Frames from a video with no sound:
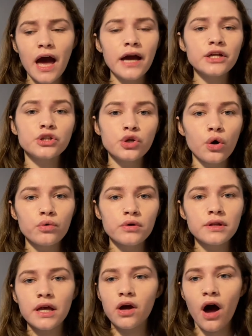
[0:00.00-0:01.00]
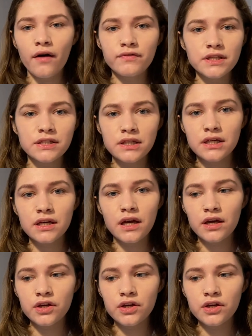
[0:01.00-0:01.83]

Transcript: I don't like, obviously,